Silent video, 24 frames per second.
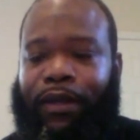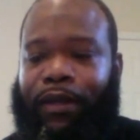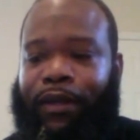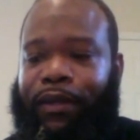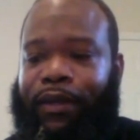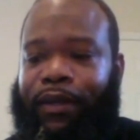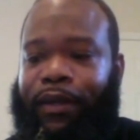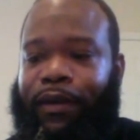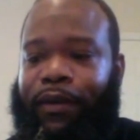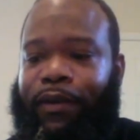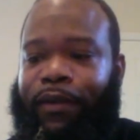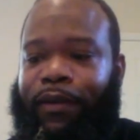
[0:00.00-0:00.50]

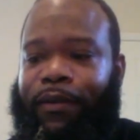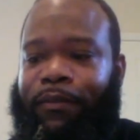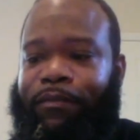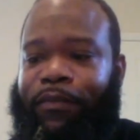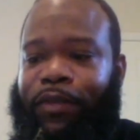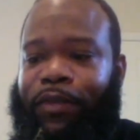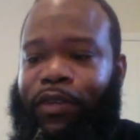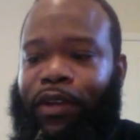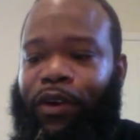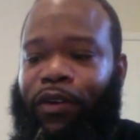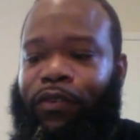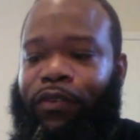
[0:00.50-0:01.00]
And
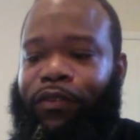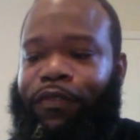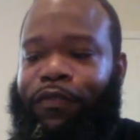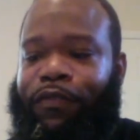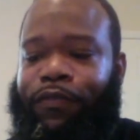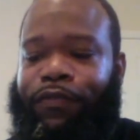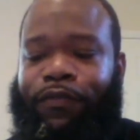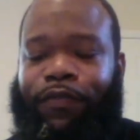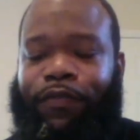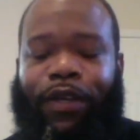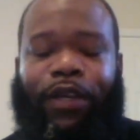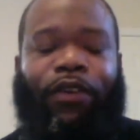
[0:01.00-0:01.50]

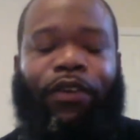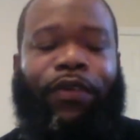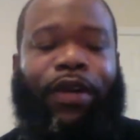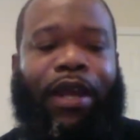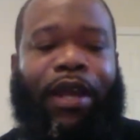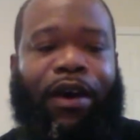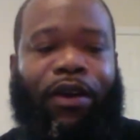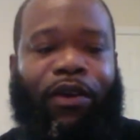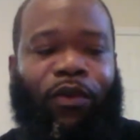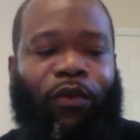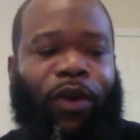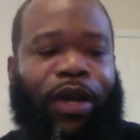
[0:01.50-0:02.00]
figuring
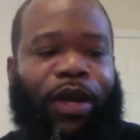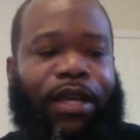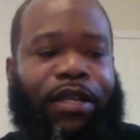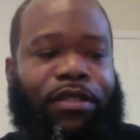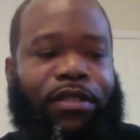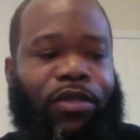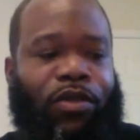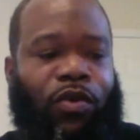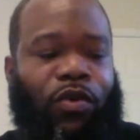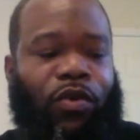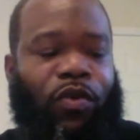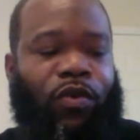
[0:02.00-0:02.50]
out a way
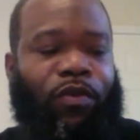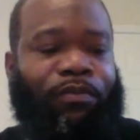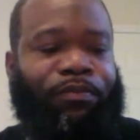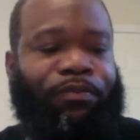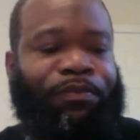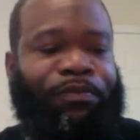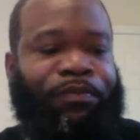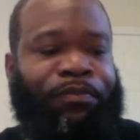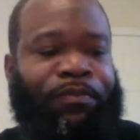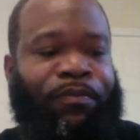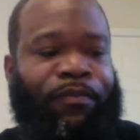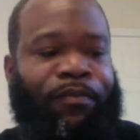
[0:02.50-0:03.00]

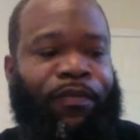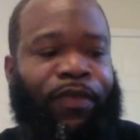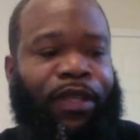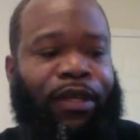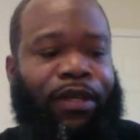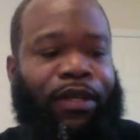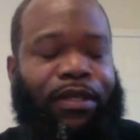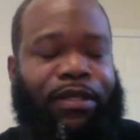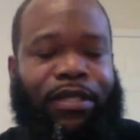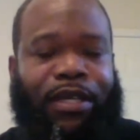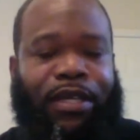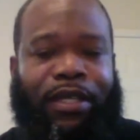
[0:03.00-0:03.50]

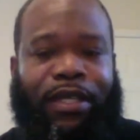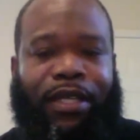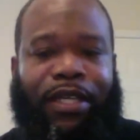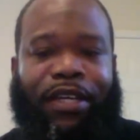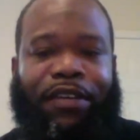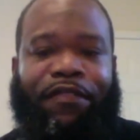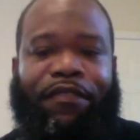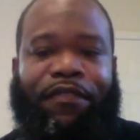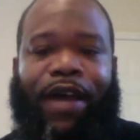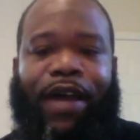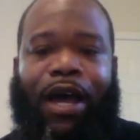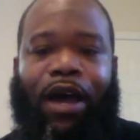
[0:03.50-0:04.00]
to
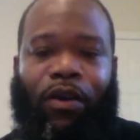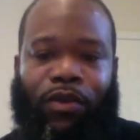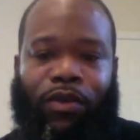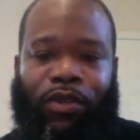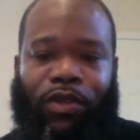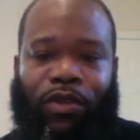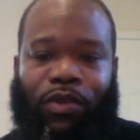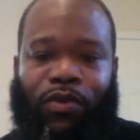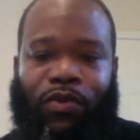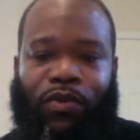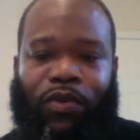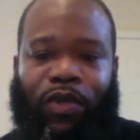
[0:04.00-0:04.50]
give
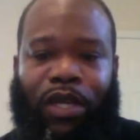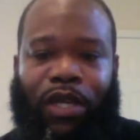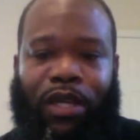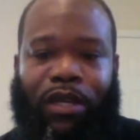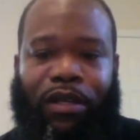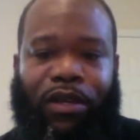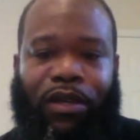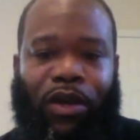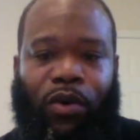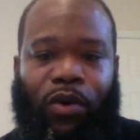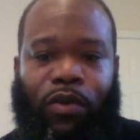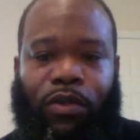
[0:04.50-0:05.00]
value in
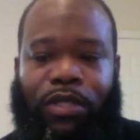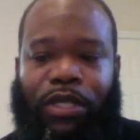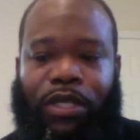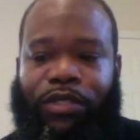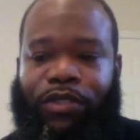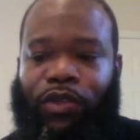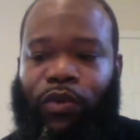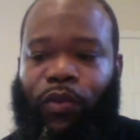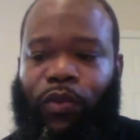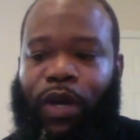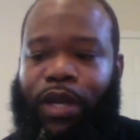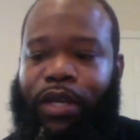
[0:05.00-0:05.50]
those
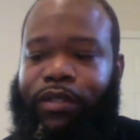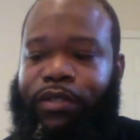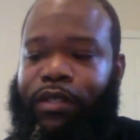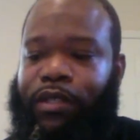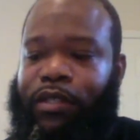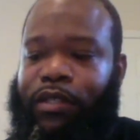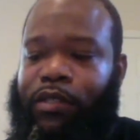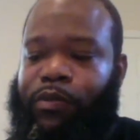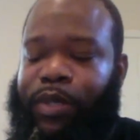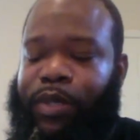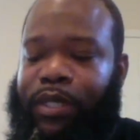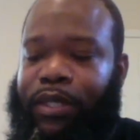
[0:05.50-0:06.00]

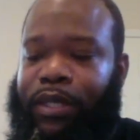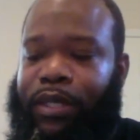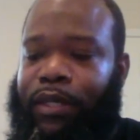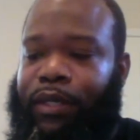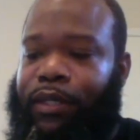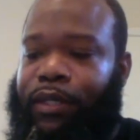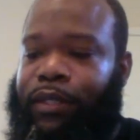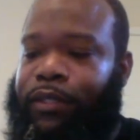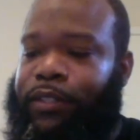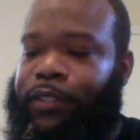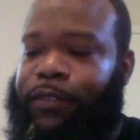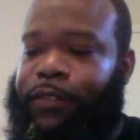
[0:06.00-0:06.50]
situations,
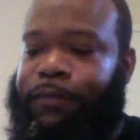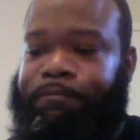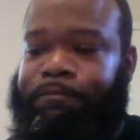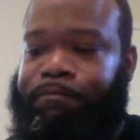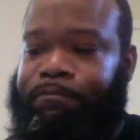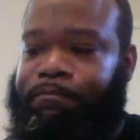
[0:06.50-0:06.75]
because